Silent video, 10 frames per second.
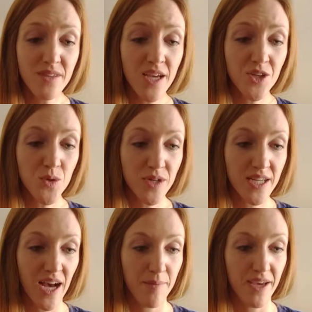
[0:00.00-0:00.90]
and you can
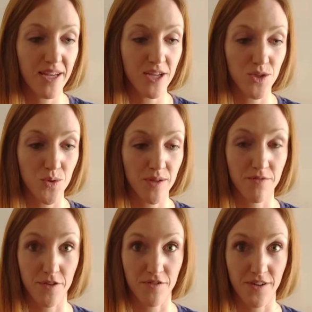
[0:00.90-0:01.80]
come in and do them
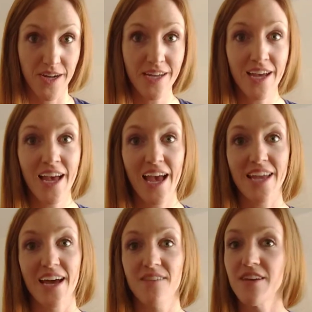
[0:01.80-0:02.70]
for free
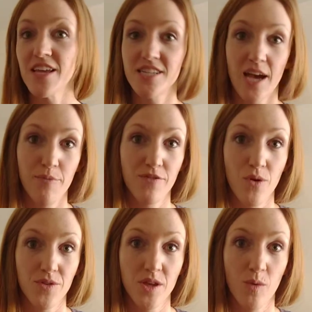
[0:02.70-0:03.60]
and have any type of
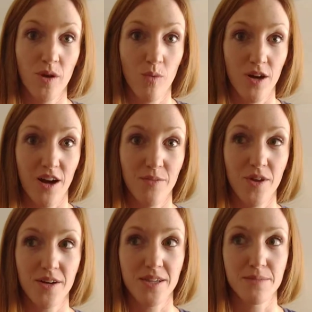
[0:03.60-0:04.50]
goal that you want to work on,
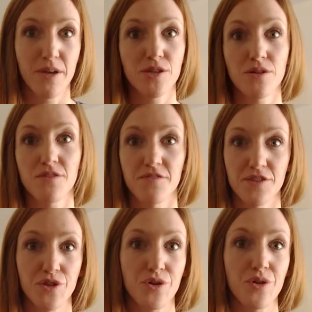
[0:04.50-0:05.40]
whether it's mental,
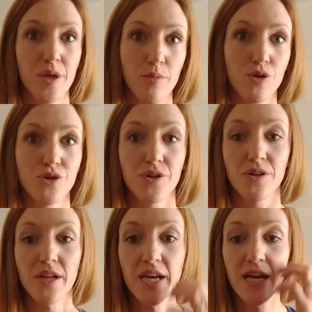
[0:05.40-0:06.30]
physical,
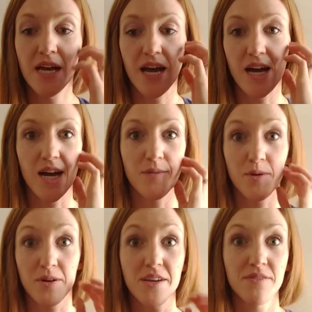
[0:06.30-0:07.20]
emotional,
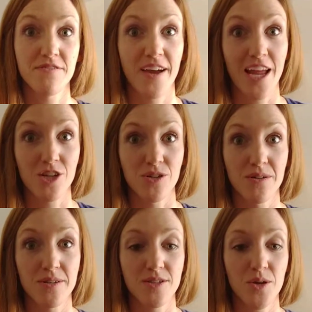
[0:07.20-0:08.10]
or even
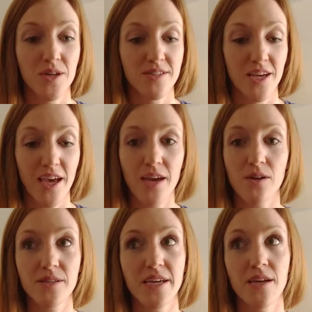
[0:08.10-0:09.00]
financial. And so you can say, hey,
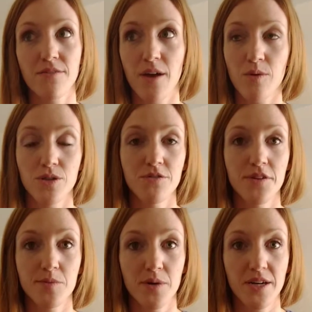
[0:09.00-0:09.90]
Kirtley, I want to do
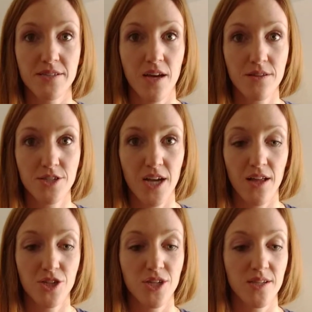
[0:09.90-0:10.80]
February's health
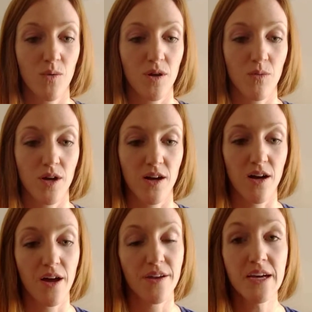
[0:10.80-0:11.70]
challenge because I want to work
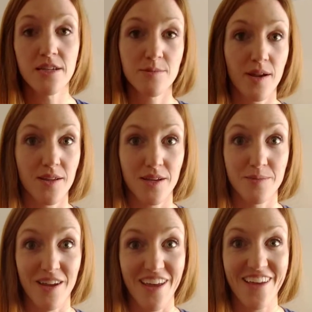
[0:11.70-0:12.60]
on spending less
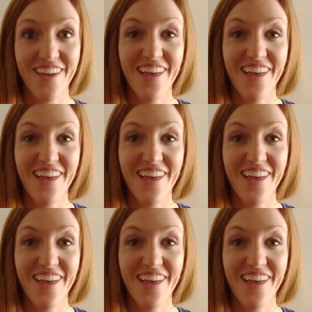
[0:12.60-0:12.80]
money.